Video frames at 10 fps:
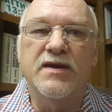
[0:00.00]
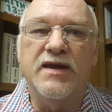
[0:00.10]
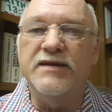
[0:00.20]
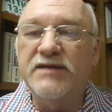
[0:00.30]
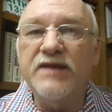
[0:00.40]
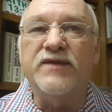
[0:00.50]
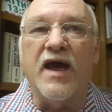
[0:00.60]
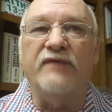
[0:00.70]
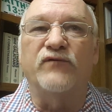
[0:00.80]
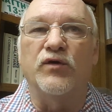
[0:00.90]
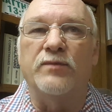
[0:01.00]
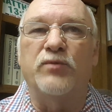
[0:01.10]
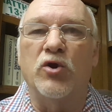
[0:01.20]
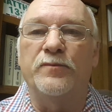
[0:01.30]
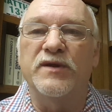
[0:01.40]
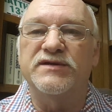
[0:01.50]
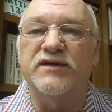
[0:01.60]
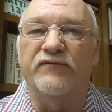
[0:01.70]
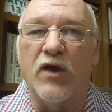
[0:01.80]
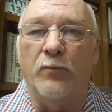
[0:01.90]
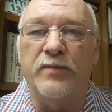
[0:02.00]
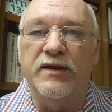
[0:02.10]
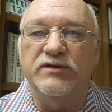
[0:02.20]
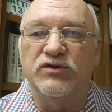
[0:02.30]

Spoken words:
He did that for the purpose of helping